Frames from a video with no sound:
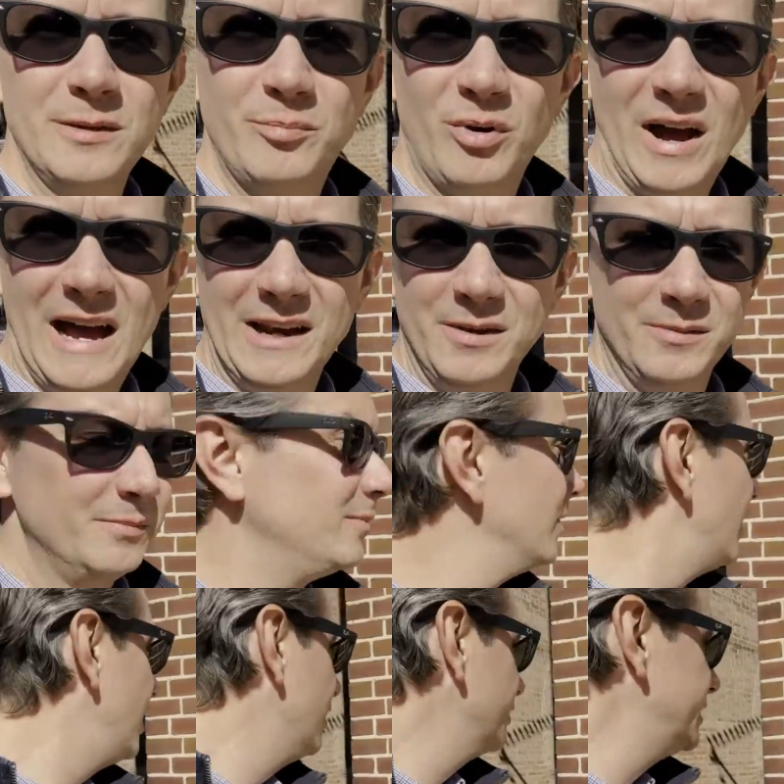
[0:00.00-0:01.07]
Platinum,
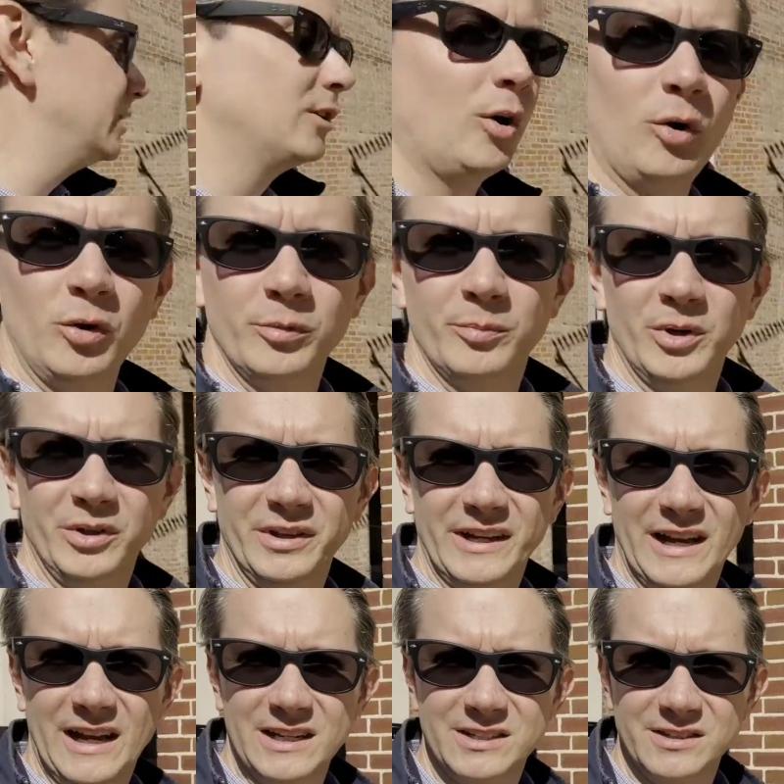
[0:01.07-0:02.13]
LEED Gold
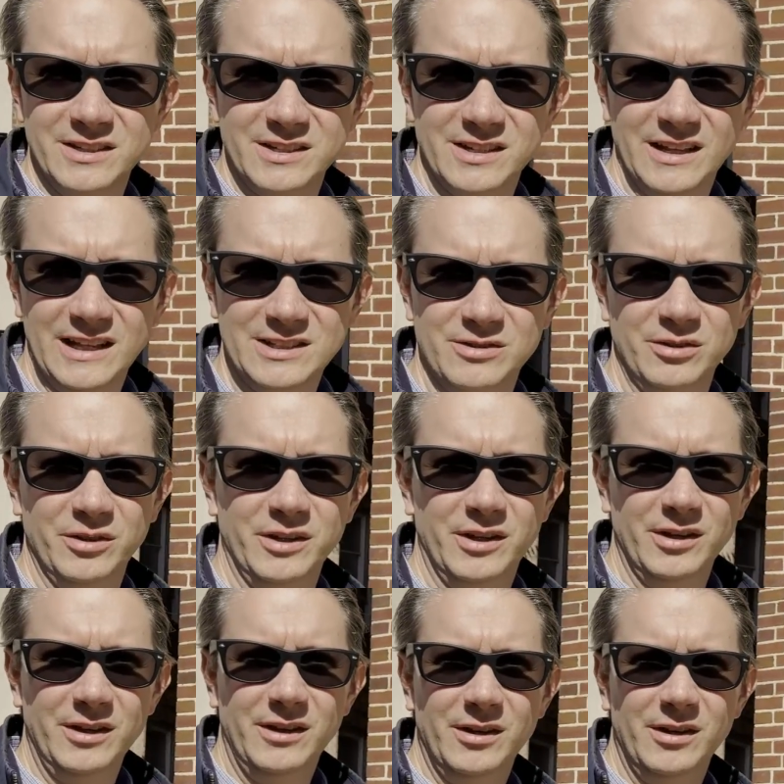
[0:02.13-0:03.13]
building actually, so that's really good.